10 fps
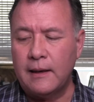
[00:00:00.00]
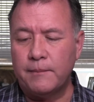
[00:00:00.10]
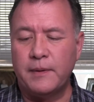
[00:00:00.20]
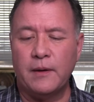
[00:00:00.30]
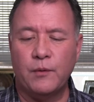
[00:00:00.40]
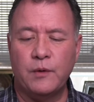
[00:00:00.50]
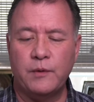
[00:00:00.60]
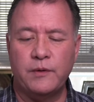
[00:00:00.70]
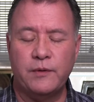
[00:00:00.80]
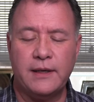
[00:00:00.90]
But when
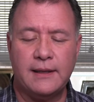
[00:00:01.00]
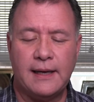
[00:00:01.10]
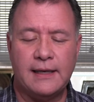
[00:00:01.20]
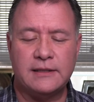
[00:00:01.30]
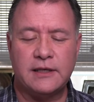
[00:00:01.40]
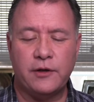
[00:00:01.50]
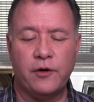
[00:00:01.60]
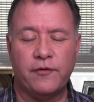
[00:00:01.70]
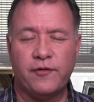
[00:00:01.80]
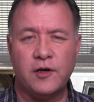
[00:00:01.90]
we realize that
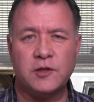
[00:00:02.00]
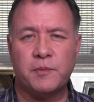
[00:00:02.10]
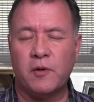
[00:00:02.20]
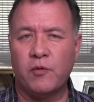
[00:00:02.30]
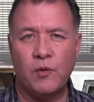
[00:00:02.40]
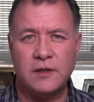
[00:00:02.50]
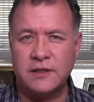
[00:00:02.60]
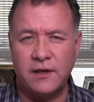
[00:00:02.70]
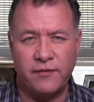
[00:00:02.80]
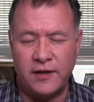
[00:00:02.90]
your first birth
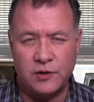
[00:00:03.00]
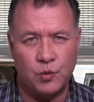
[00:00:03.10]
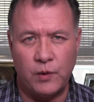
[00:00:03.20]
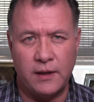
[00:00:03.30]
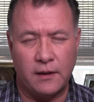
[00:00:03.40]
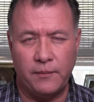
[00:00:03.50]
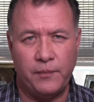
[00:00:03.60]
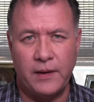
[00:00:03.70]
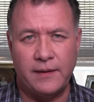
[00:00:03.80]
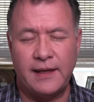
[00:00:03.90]
wasn't of His will,
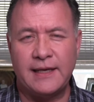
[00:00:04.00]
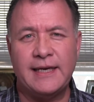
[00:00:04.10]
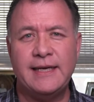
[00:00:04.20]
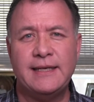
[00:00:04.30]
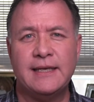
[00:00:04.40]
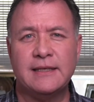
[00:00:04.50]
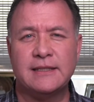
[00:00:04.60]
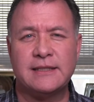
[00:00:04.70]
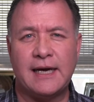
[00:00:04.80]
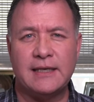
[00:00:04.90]
that He didn't
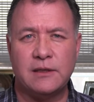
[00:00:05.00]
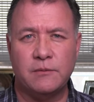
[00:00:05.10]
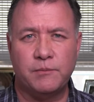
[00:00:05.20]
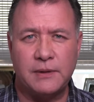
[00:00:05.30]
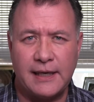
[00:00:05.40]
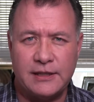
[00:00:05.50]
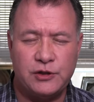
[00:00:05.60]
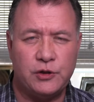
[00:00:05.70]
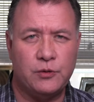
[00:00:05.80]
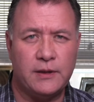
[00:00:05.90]
decide to
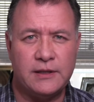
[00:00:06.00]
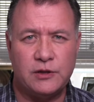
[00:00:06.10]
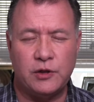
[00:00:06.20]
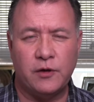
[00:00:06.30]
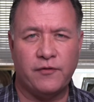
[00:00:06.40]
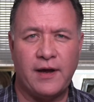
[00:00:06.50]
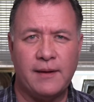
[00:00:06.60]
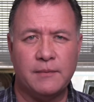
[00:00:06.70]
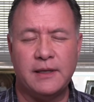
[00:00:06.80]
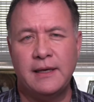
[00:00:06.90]
place you into your
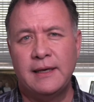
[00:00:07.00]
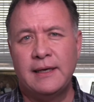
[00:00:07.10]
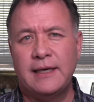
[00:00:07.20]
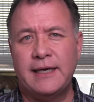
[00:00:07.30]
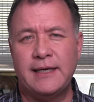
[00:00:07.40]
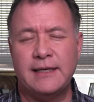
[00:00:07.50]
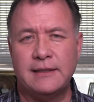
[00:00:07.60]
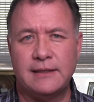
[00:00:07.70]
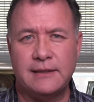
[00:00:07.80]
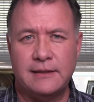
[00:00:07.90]
family, He
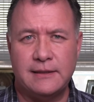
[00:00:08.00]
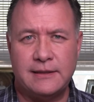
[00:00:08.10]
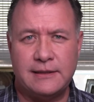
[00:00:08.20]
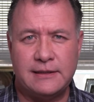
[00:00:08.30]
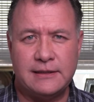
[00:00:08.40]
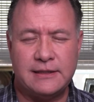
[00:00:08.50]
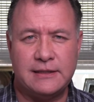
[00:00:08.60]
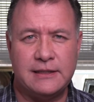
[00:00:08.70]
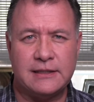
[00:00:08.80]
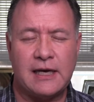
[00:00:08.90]
didn't
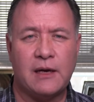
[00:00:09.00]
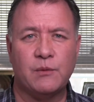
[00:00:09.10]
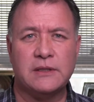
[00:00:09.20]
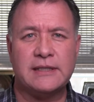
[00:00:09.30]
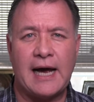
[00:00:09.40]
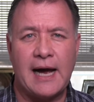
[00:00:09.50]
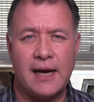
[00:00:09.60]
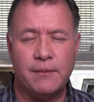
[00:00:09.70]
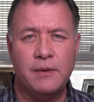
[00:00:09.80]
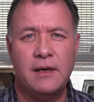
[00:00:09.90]
decide what
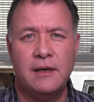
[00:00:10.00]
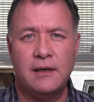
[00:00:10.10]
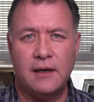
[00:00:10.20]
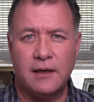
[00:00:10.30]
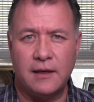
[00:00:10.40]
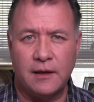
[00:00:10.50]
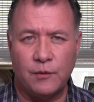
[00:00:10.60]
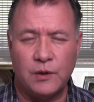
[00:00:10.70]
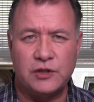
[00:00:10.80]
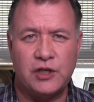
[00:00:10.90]
time, uh,
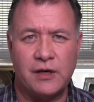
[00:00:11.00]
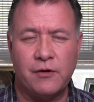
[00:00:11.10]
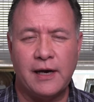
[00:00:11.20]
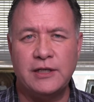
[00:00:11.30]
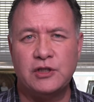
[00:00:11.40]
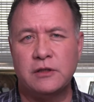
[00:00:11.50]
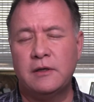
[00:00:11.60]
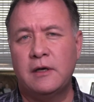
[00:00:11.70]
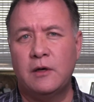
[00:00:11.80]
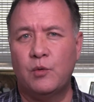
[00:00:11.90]
what generation,
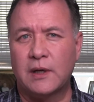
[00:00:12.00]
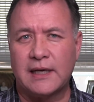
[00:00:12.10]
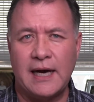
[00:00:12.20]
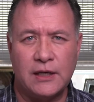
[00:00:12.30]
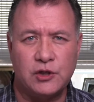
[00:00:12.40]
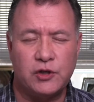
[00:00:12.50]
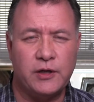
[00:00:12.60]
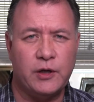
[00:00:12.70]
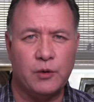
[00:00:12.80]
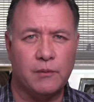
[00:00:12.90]
what country
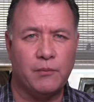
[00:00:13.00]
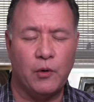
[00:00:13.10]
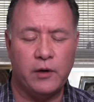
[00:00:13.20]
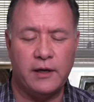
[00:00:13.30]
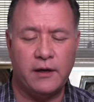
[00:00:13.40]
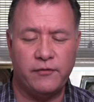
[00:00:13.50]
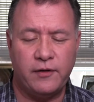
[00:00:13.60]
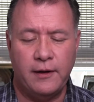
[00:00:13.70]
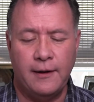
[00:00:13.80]
you were born of.